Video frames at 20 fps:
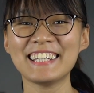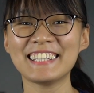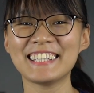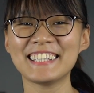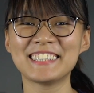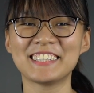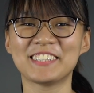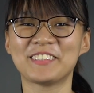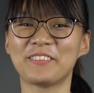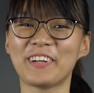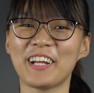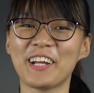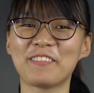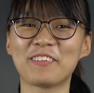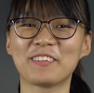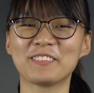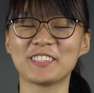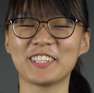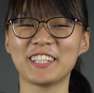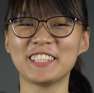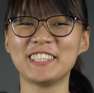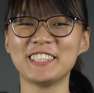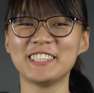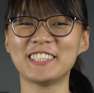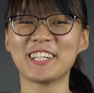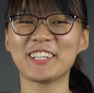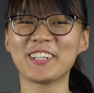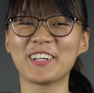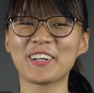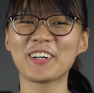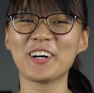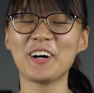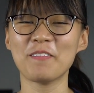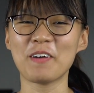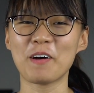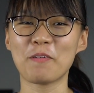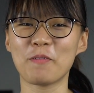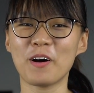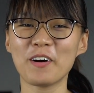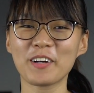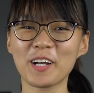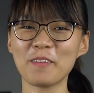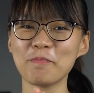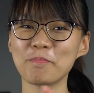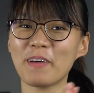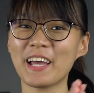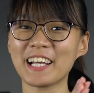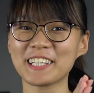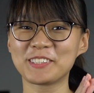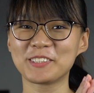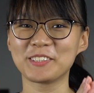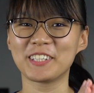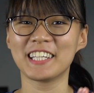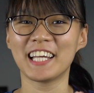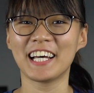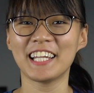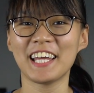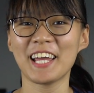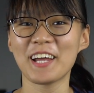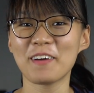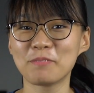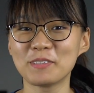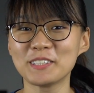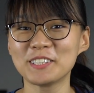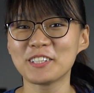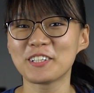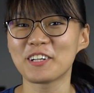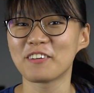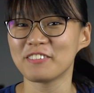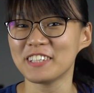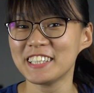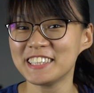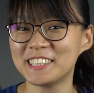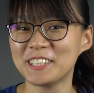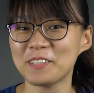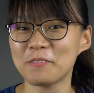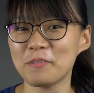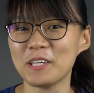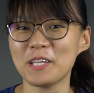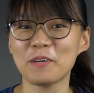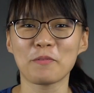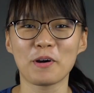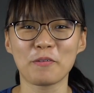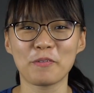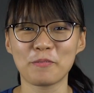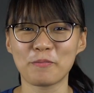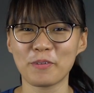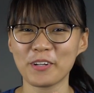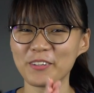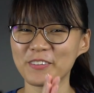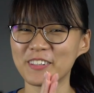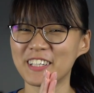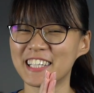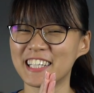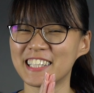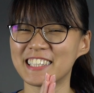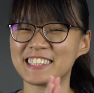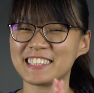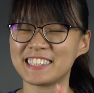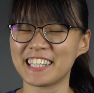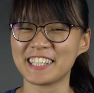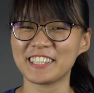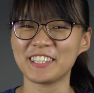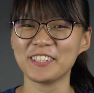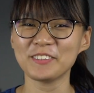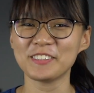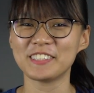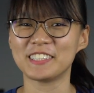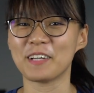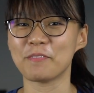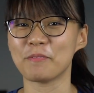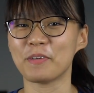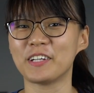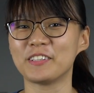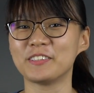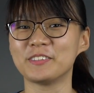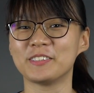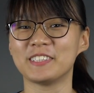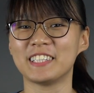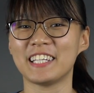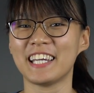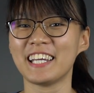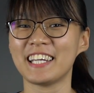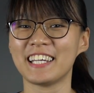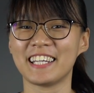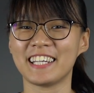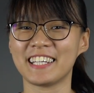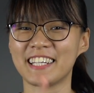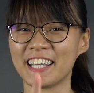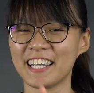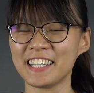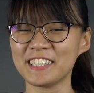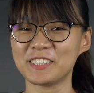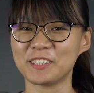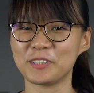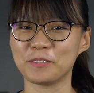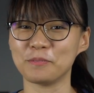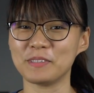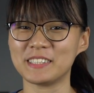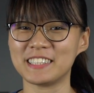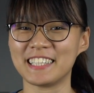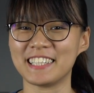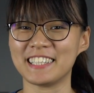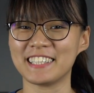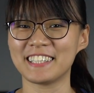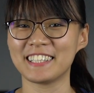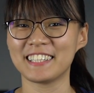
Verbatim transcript: this is Ray from soyacincau.com and welcome back to another episode of ICYMI where we bring you the latest tech news that mattered today in case you missed it.